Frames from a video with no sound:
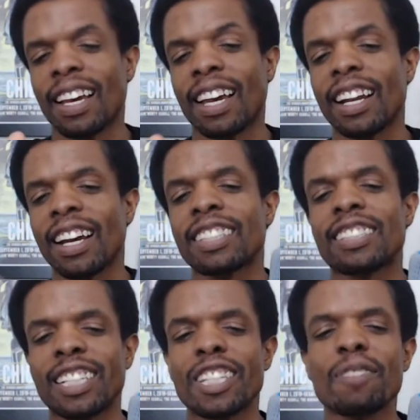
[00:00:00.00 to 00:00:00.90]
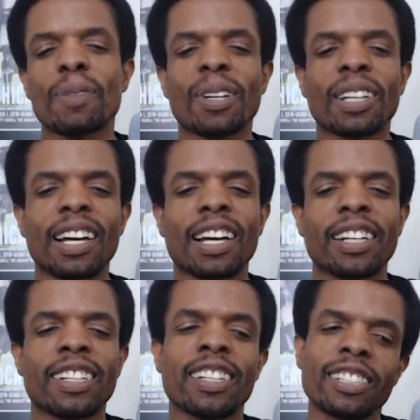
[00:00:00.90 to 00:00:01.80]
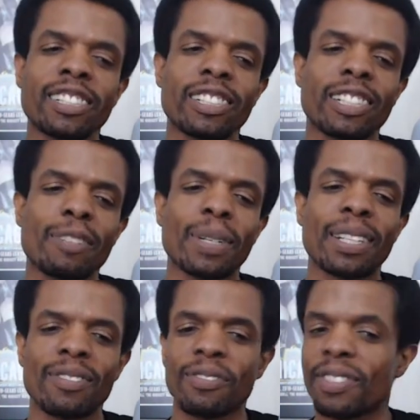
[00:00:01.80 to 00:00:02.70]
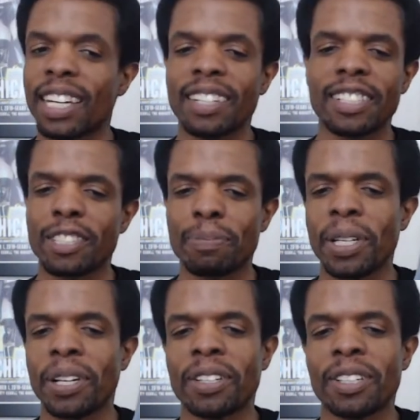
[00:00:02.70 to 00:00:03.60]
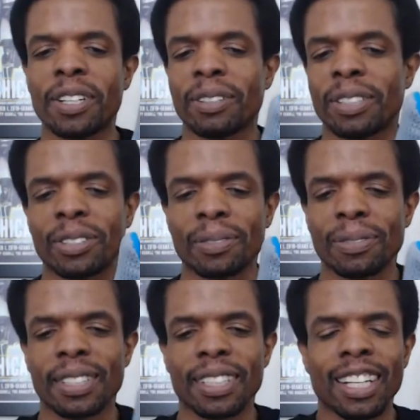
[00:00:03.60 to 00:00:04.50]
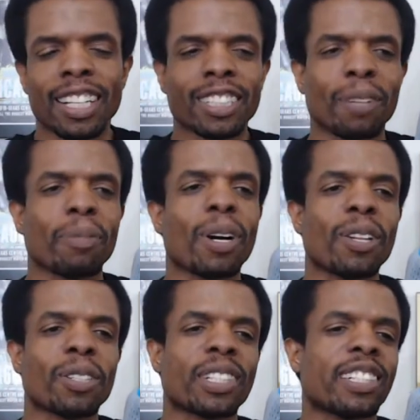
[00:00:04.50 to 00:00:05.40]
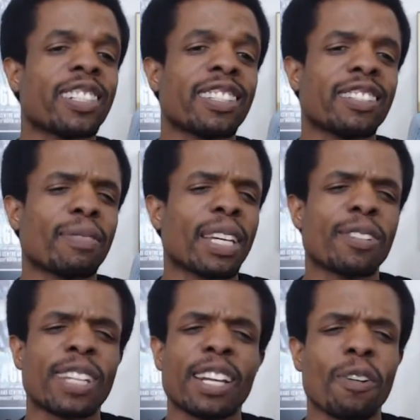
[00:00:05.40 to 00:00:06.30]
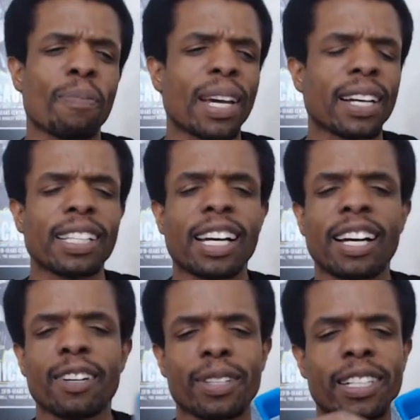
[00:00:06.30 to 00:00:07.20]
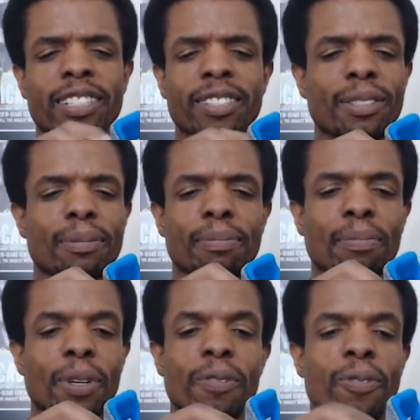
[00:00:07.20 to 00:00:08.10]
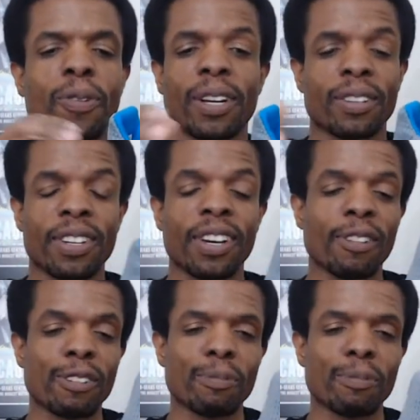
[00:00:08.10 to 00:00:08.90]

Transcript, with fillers: And I had seen them online initially, but they had disappeared, you know, because some colors they either they don't make a lot or they just move quicker than others.